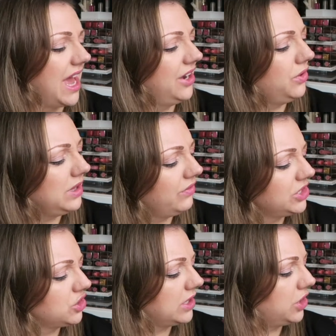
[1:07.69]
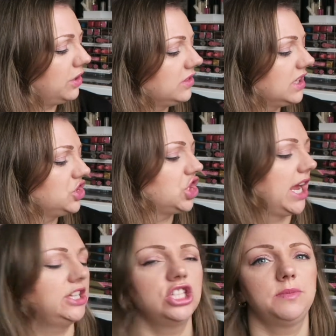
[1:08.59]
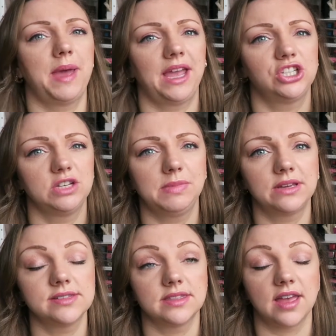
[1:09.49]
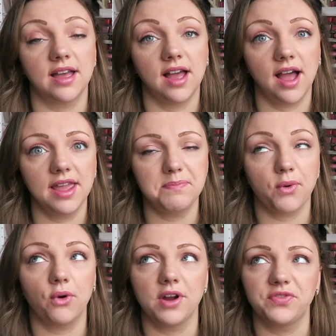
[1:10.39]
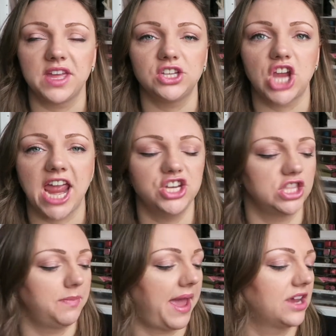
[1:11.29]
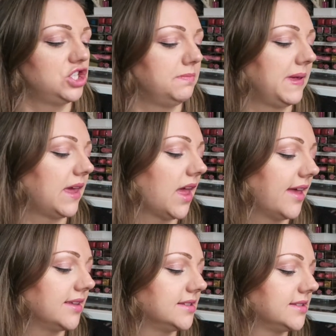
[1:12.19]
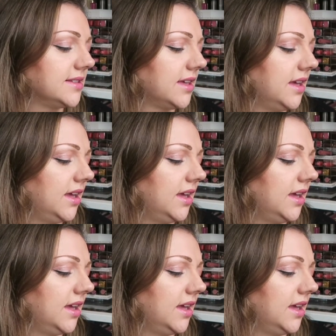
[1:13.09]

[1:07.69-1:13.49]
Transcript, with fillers: I know the original, I don't know if they're changing the packaging because of the hype or if they're changing the packaging because